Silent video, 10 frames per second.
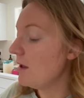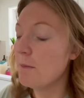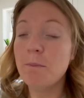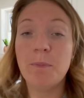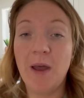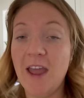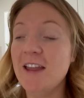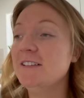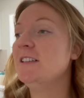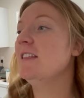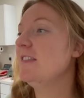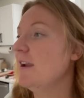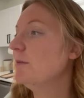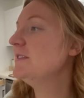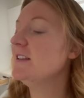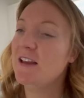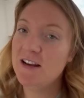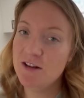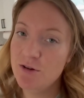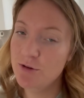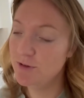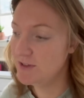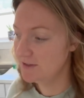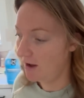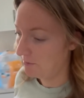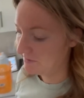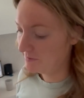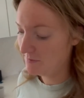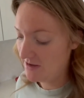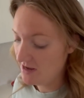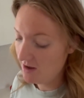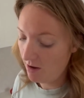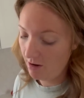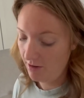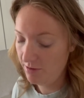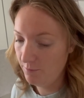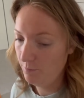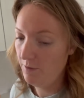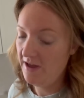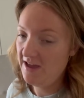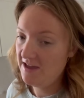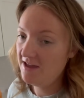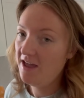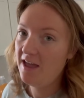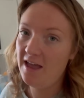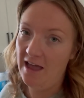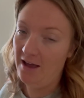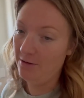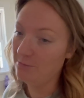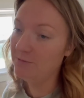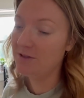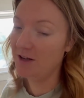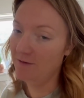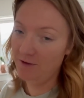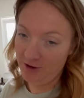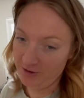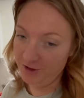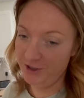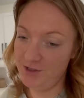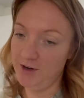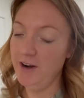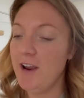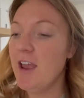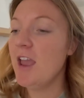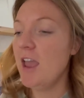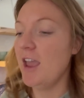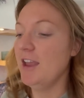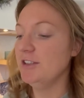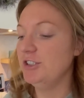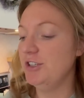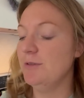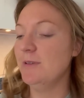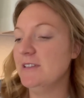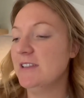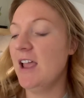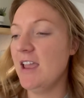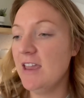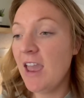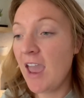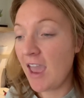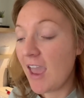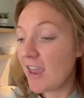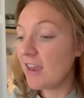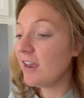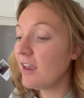But there was a lady who stopped me on the way out of the grocery store, and she was like, "Hey,